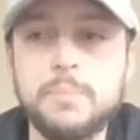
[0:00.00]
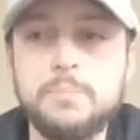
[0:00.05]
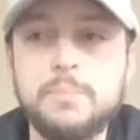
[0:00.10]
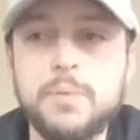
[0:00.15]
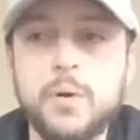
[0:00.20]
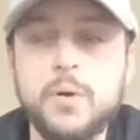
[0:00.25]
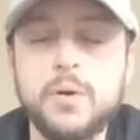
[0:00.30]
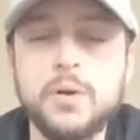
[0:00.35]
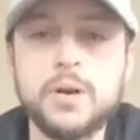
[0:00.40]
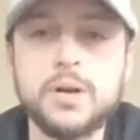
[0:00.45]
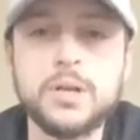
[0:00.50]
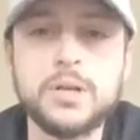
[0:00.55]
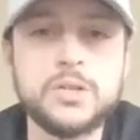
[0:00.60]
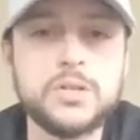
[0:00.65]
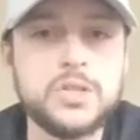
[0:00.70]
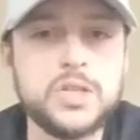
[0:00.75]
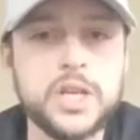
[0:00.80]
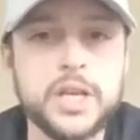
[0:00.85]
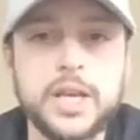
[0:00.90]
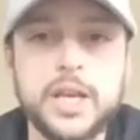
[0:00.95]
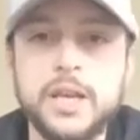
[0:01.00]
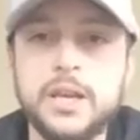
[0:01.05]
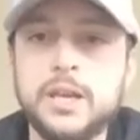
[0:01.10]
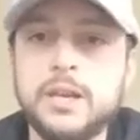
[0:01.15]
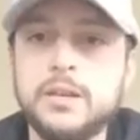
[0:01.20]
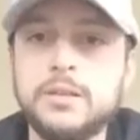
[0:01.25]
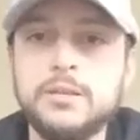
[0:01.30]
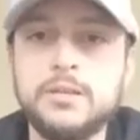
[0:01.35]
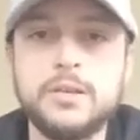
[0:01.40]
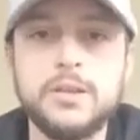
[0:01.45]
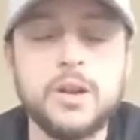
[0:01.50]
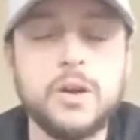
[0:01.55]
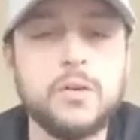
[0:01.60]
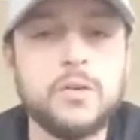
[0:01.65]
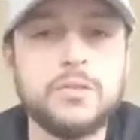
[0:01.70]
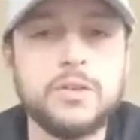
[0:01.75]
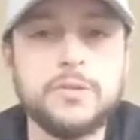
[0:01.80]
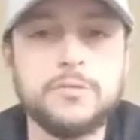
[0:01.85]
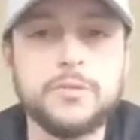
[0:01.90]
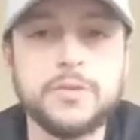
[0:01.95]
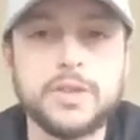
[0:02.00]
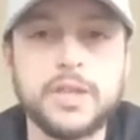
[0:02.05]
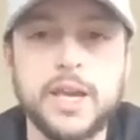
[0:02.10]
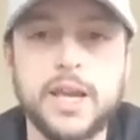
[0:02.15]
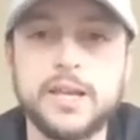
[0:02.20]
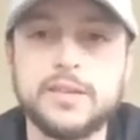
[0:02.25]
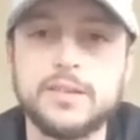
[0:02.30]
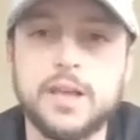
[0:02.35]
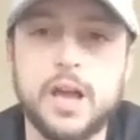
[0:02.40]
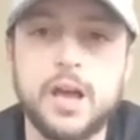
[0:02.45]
pork, chicken, you know, different things.